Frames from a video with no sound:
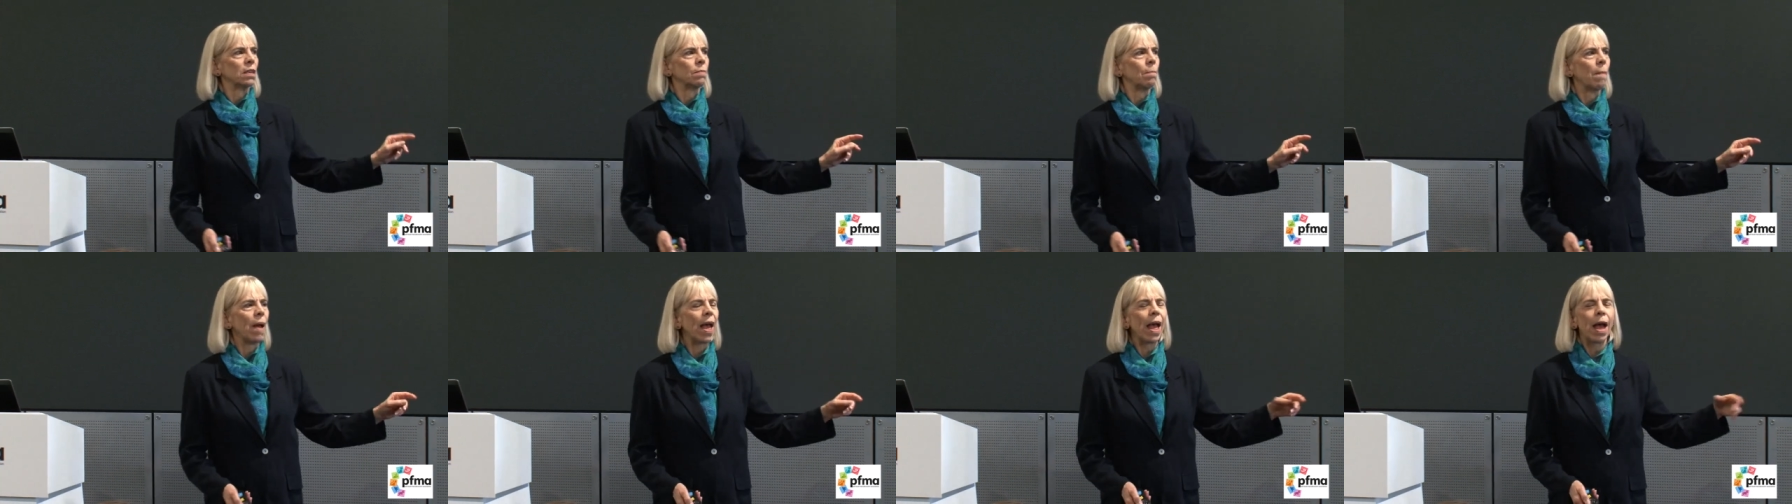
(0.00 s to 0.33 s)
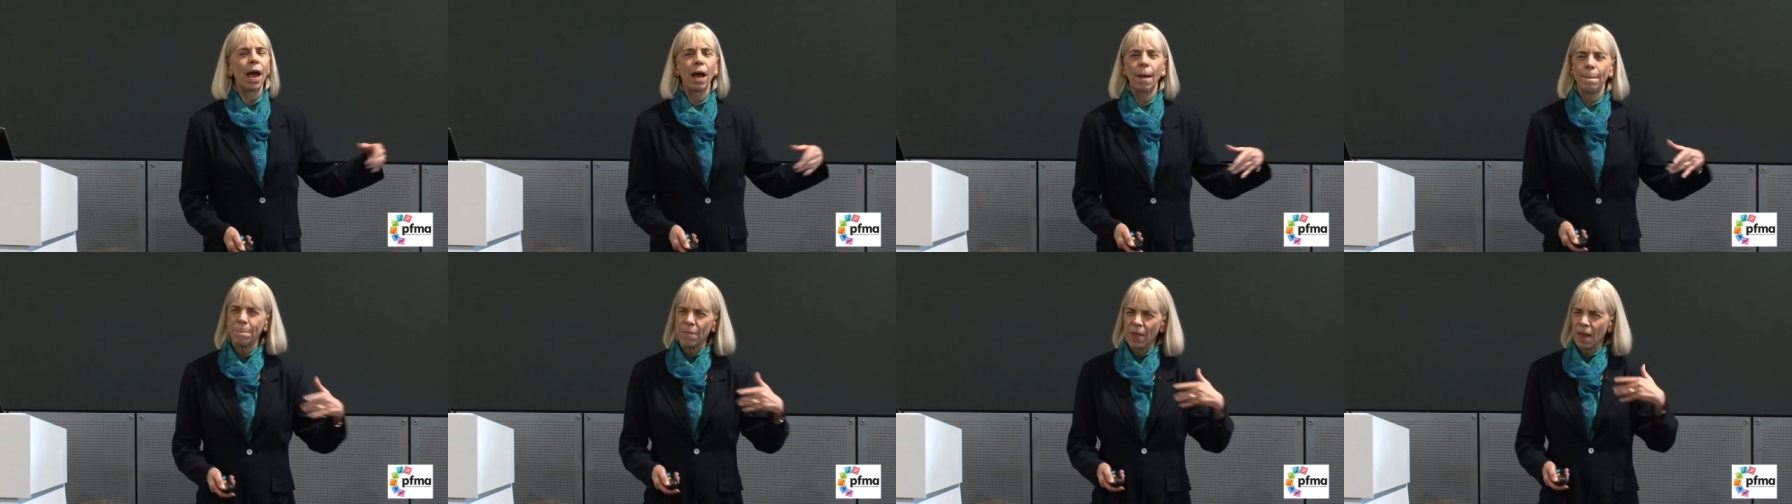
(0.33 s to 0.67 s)

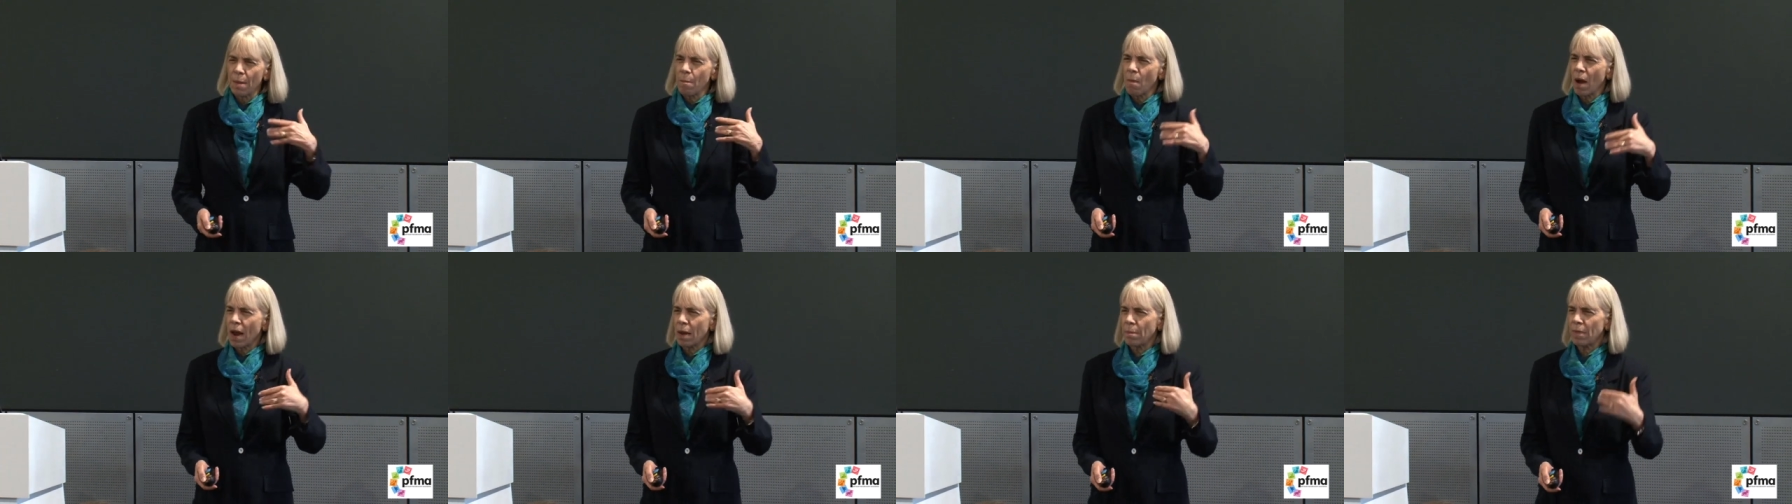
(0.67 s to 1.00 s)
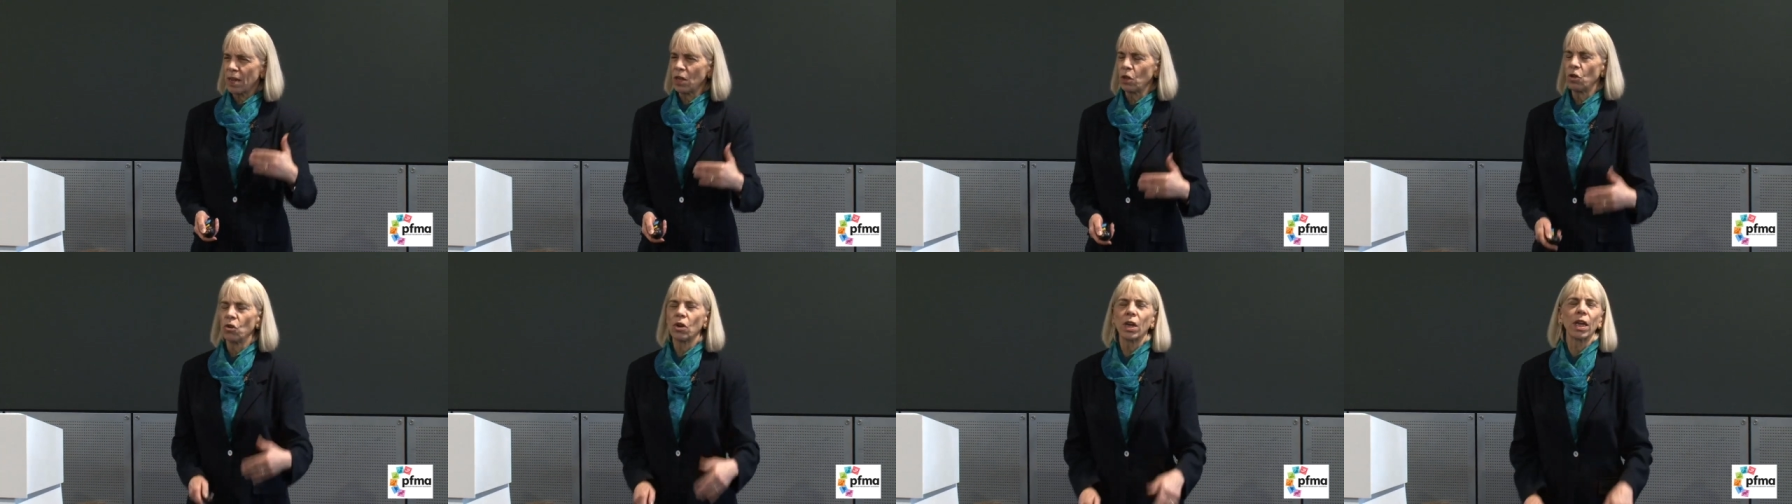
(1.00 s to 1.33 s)
bad. They might
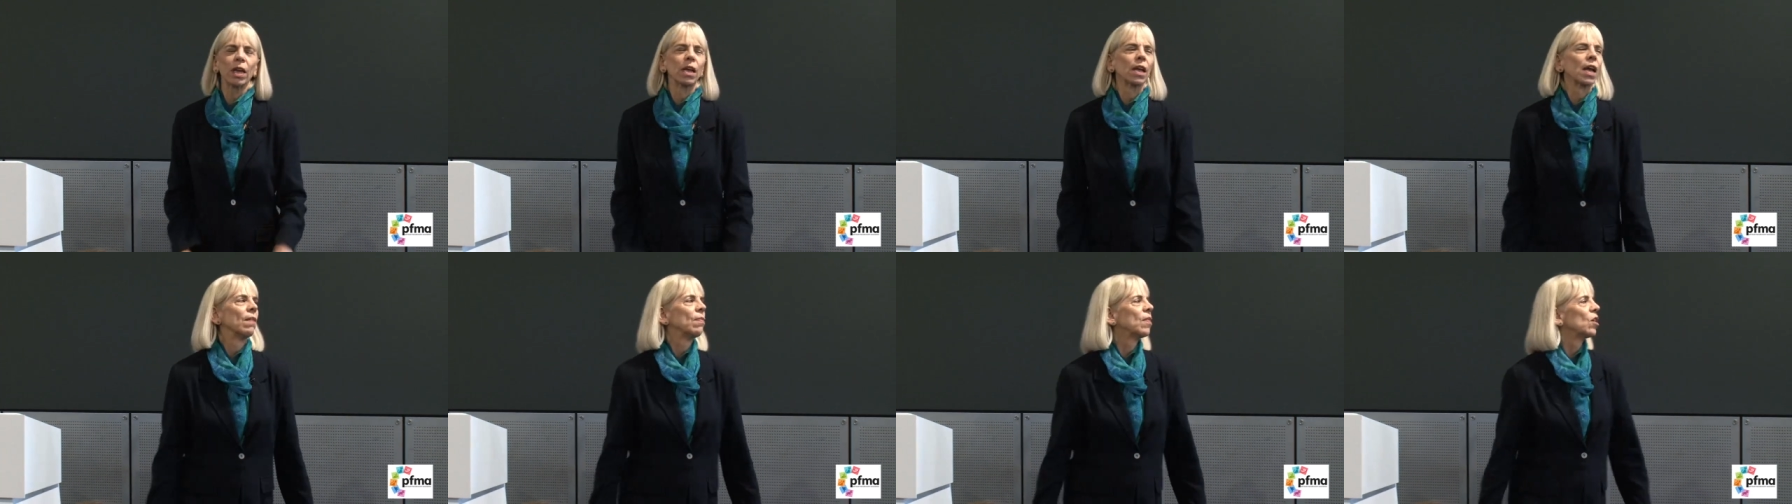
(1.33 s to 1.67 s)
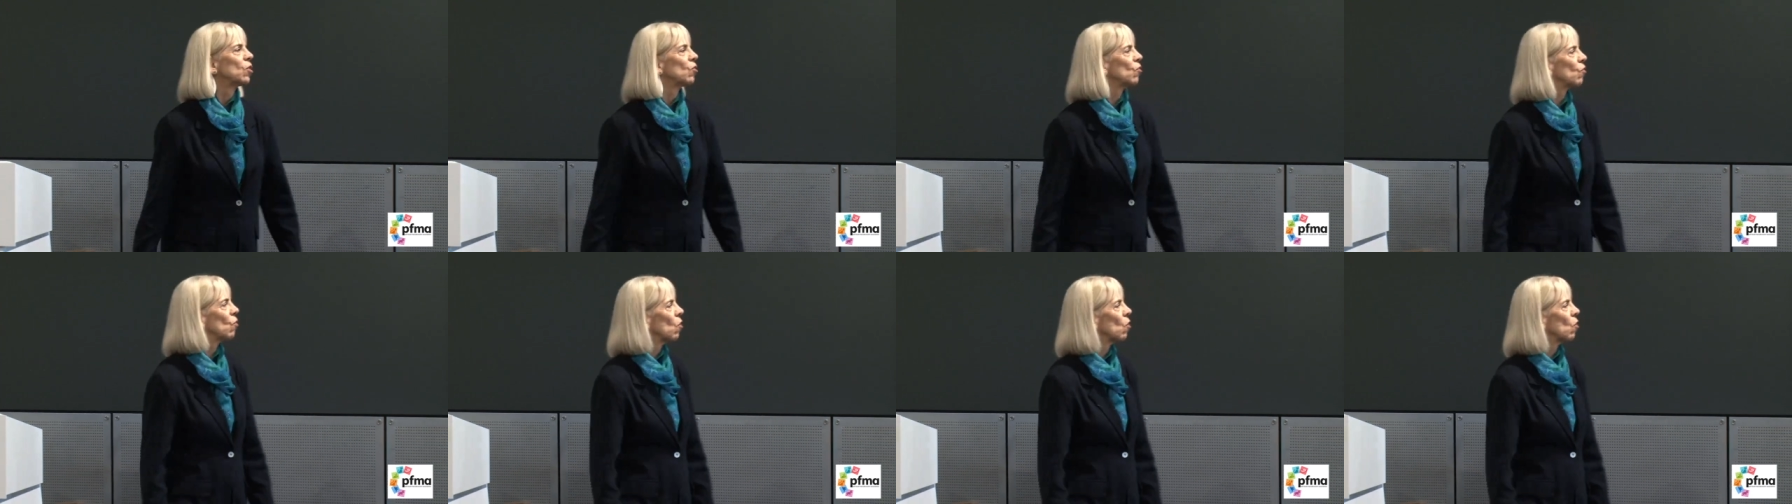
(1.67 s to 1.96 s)
be looking at this